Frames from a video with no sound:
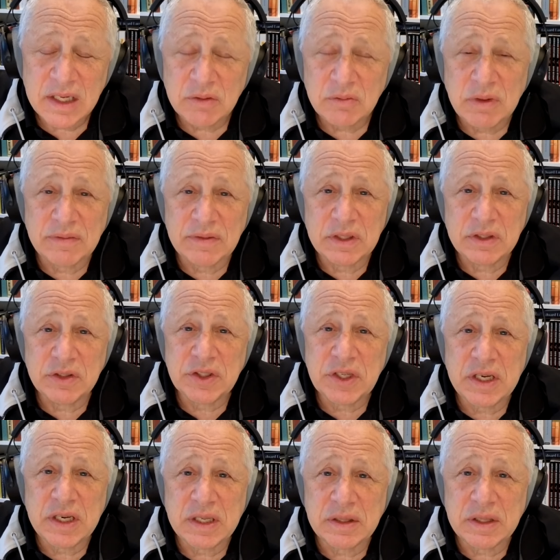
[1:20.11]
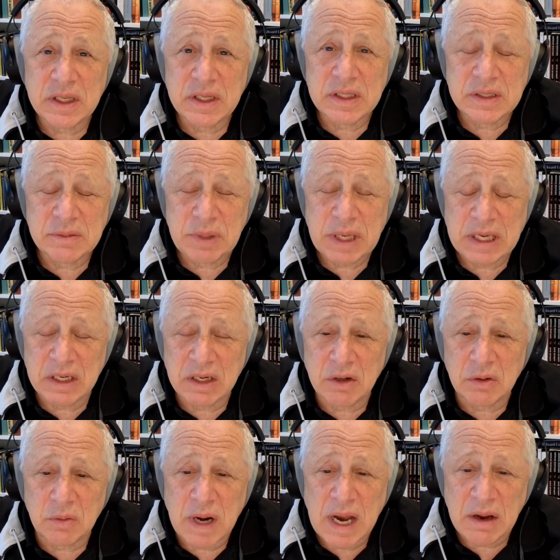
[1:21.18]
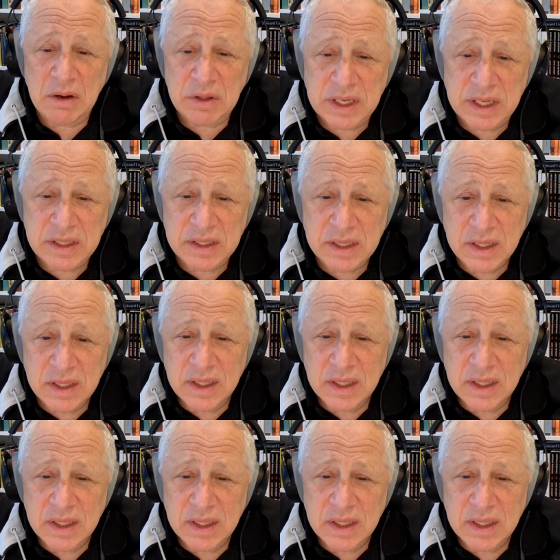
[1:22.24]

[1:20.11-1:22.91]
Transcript: revolution and the debate around it.